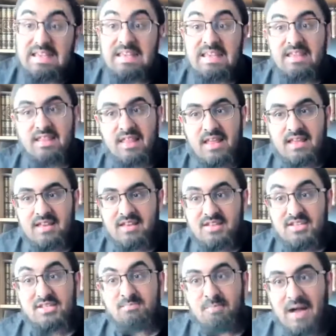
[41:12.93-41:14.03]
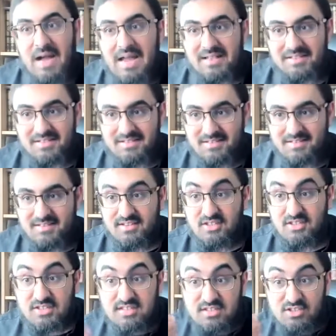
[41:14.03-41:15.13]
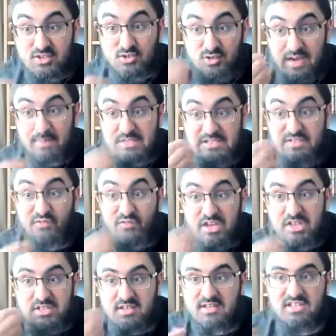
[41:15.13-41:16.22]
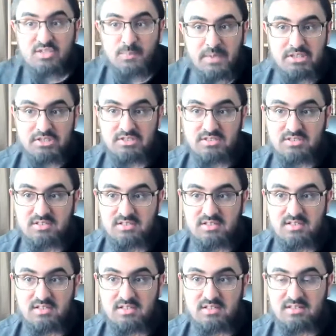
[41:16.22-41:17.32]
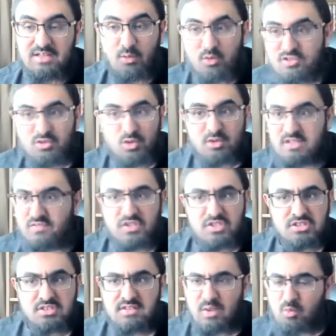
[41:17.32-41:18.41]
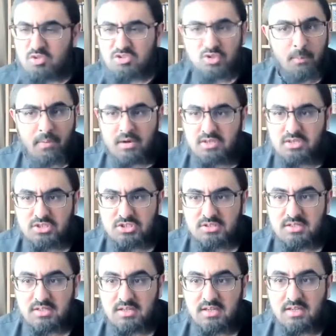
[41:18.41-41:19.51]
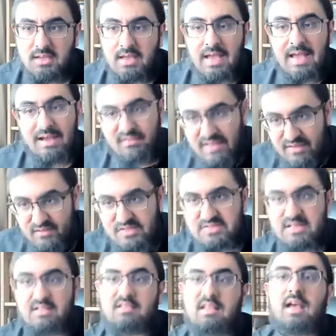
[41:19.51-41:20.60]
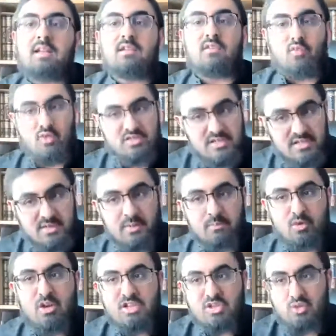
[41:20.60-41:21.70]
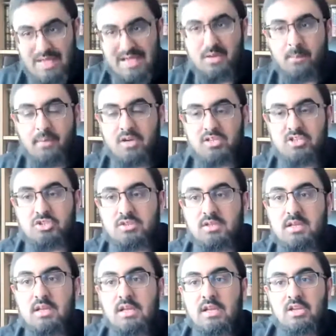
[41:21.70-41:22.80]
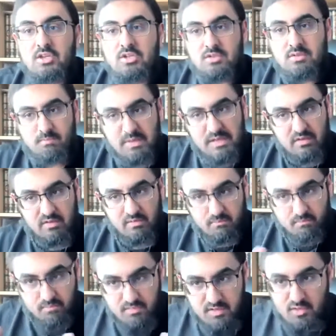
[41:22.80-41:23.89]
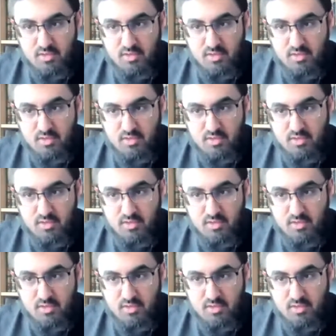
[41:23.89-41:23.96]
He then smiled. She describes his facial expressions. There was no division. There was no partition. Having said that, of course, at Ibrahim College, we had a partition because,